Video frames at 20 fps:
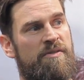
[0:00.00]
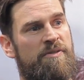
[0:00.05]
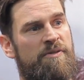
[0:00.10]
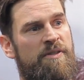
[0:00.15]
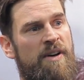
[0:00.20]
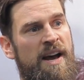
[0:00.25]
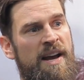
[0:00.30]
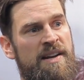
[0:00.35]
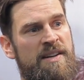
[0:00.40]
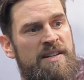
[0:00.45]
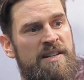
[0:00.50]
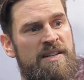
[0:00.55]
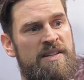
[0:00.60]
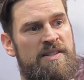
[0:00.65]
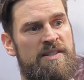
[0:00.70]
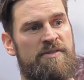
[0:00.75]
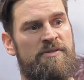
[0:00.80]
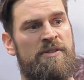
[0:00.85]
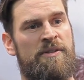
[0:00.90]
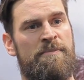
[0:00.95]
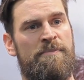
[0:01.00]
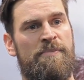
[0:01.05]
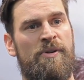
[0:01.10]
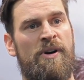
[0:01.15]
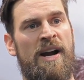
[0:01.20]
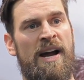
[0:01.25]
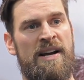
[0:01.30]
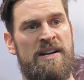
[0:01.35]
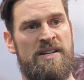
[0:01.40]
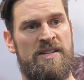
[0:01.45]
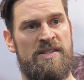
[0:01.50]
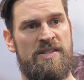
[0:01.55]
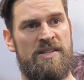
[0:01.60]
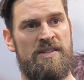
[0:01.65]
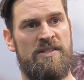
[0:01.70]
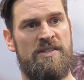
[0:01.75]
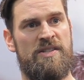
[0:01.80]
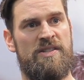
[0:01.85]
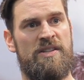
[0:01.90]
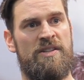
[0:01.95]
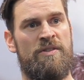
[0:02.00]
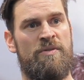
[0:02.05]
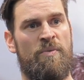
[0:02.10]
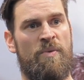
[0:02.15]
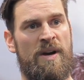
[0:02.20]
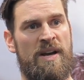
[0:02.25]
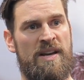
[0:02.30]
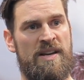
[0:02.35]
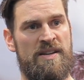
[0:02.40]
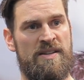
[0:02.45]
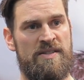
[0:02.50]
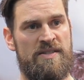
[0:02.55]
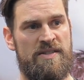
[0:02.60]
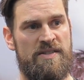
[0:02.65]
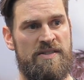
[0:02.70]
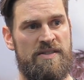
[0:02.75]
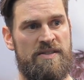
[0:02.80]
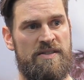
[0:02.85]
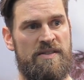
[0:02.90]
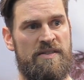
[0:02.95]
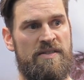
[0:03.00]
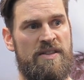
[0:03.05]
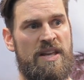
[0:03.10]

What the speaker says: finding different practices and ways